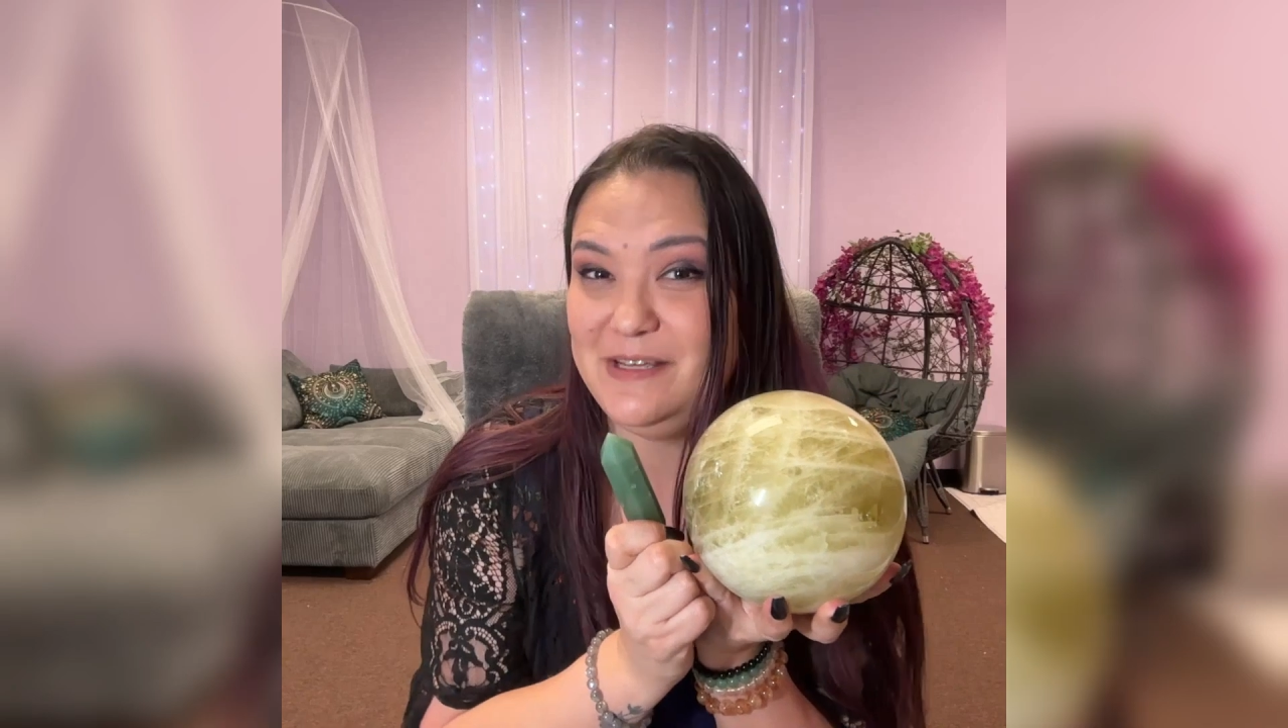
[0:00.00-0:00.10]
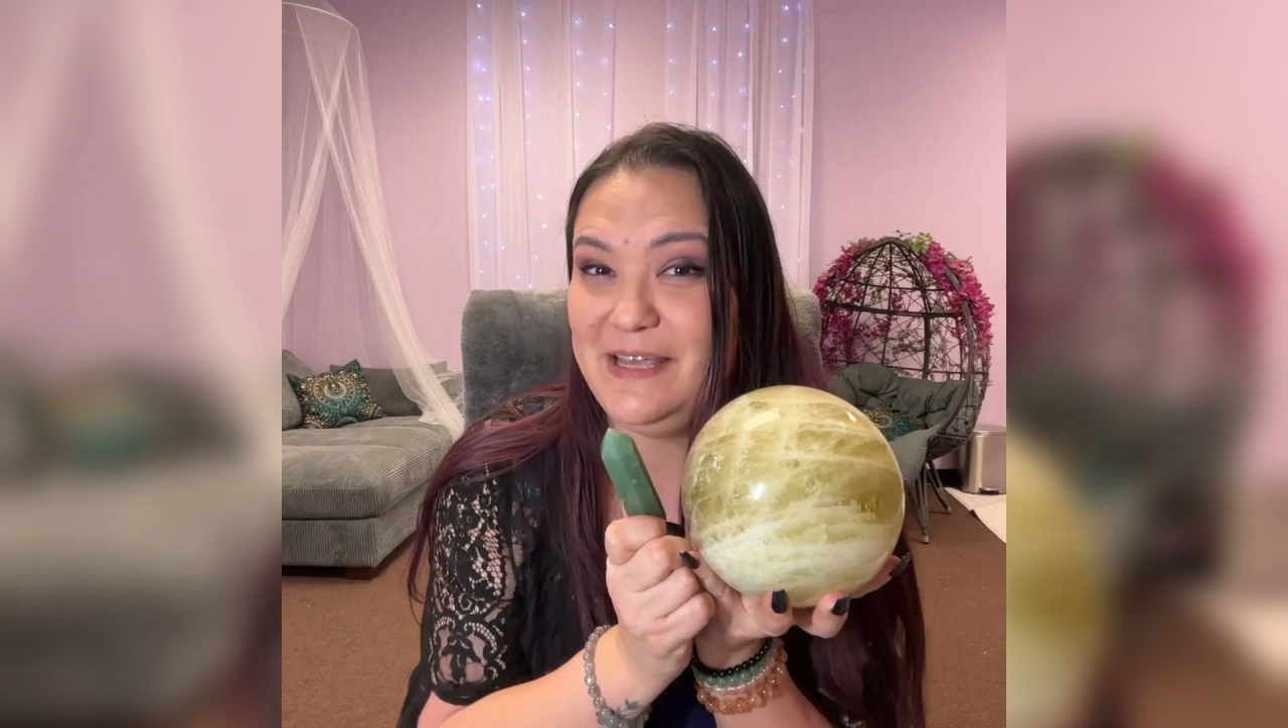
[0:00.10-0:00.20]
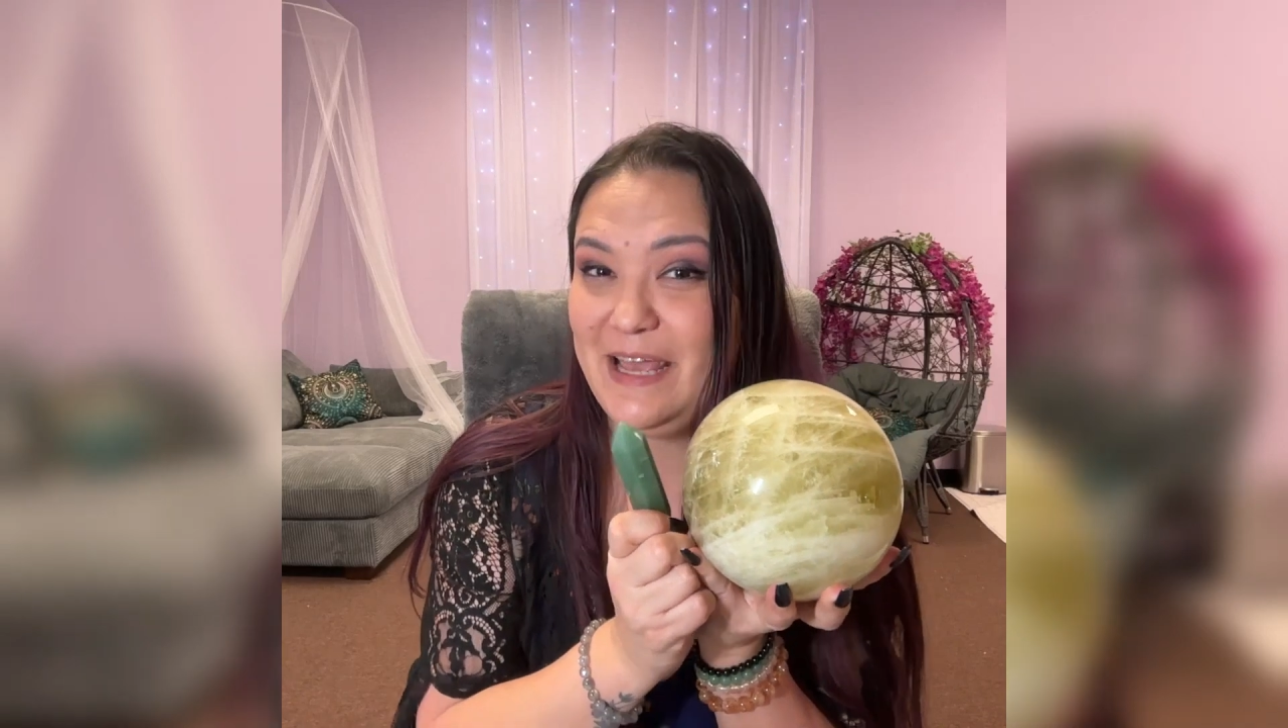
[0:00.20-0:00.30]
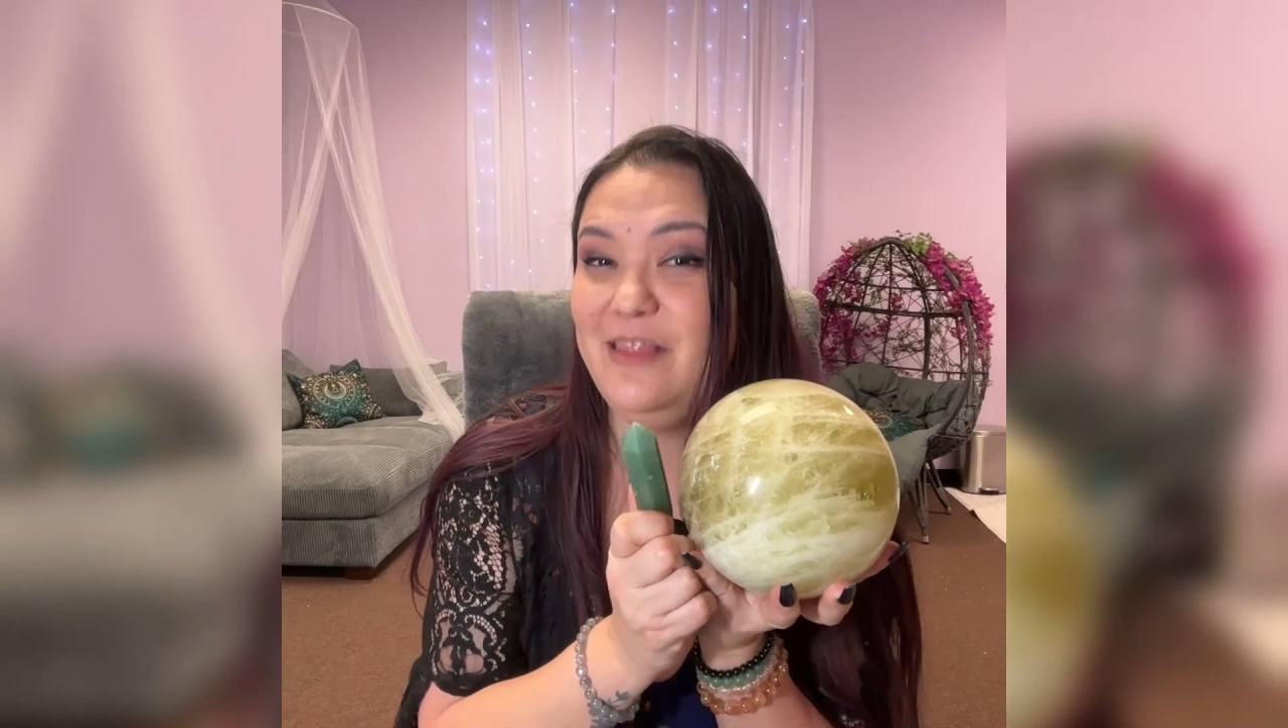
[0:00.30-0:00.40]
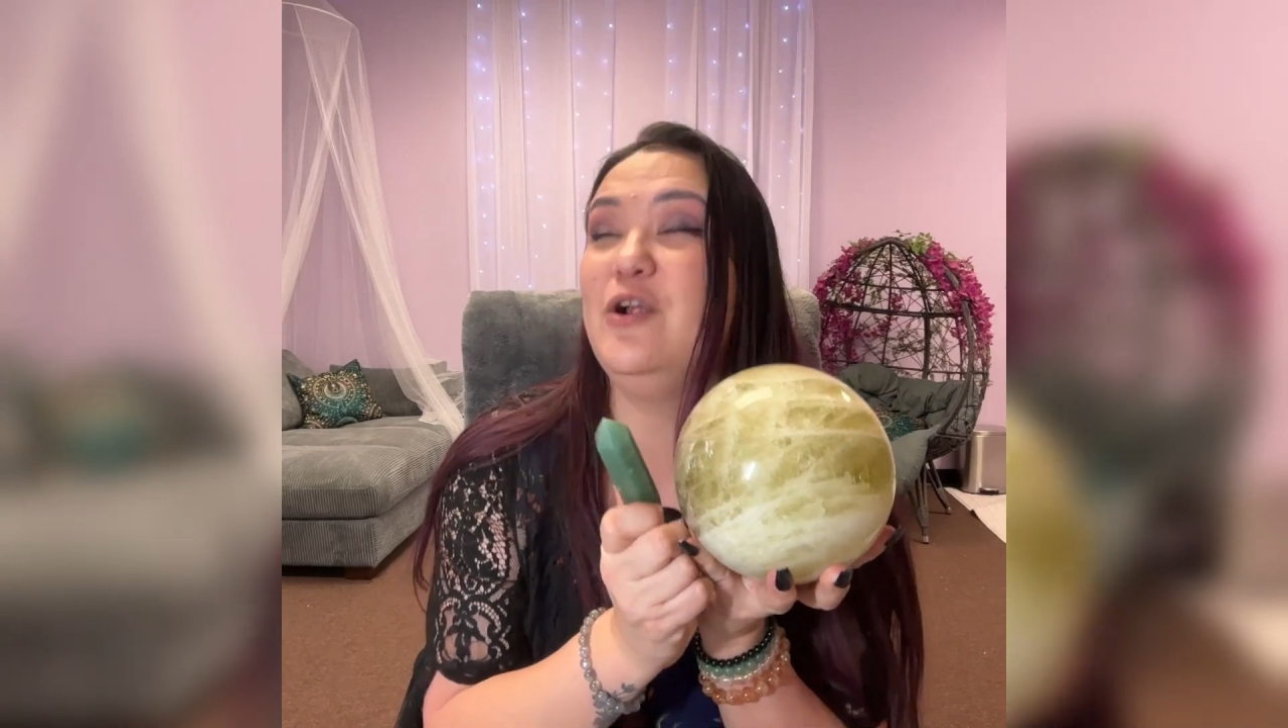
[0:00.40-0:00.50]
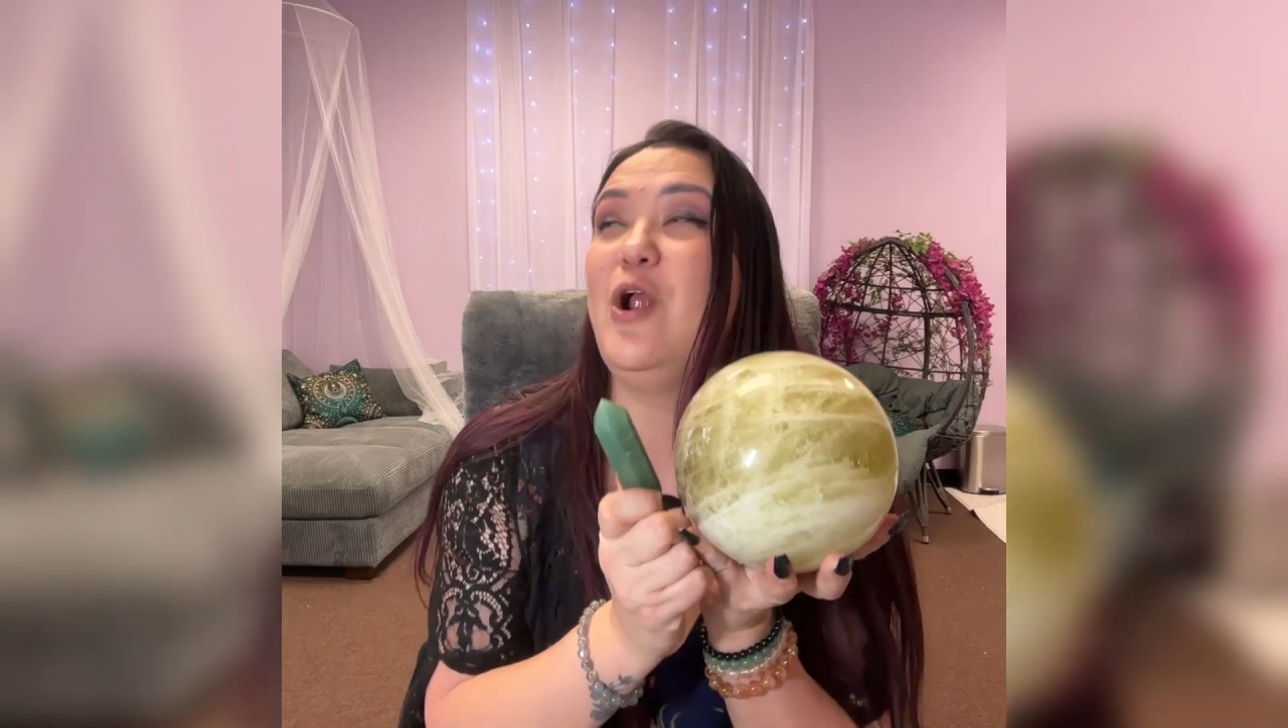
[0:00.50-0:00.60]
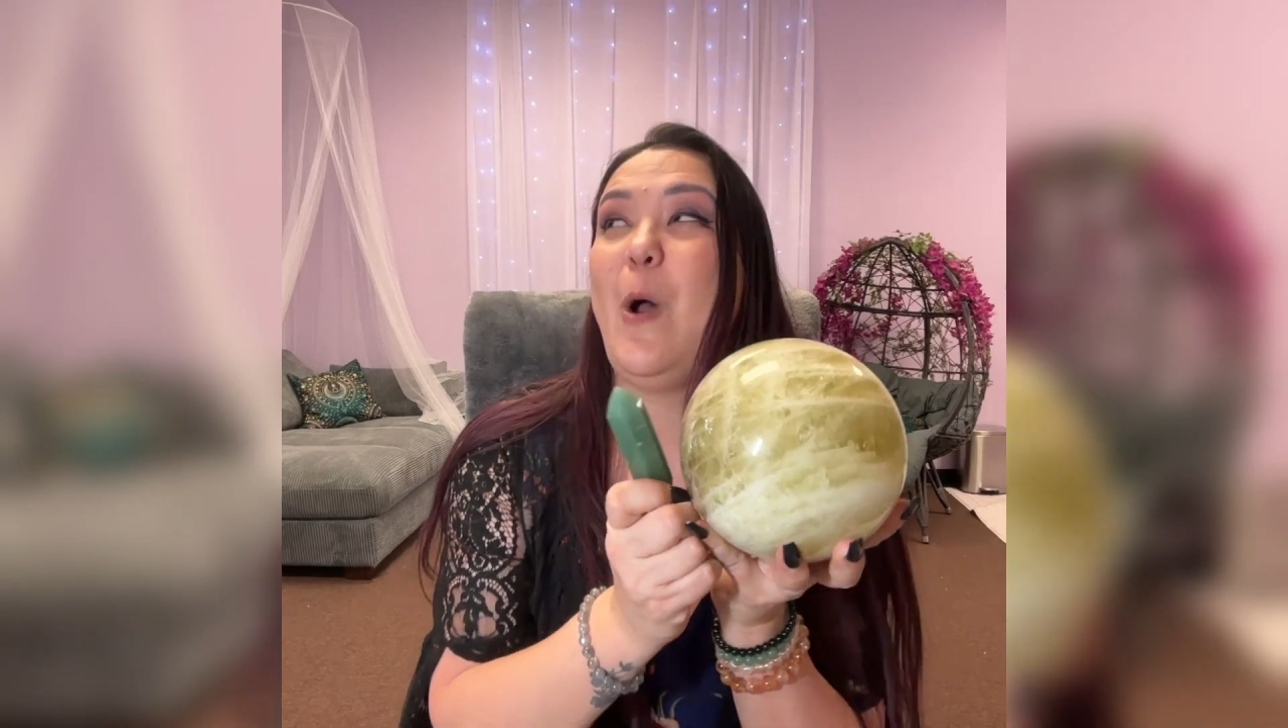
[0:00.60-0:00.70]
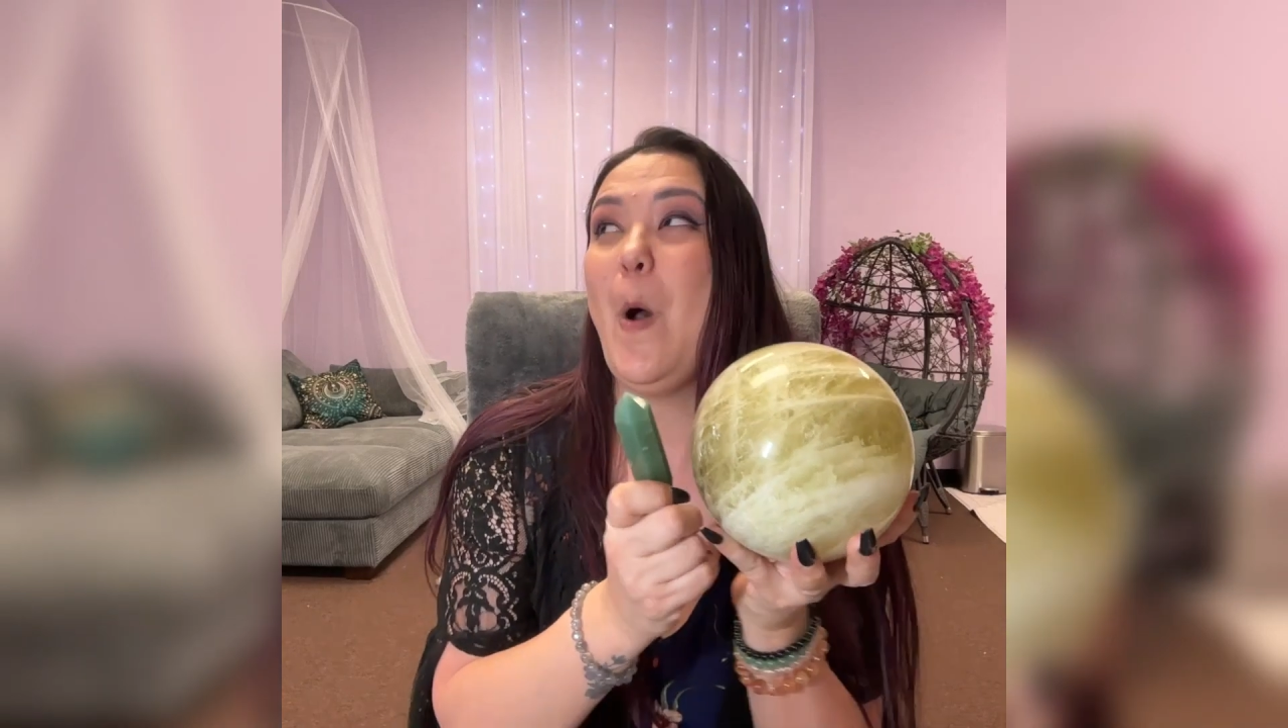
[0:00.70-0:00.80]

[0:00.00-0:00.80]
together,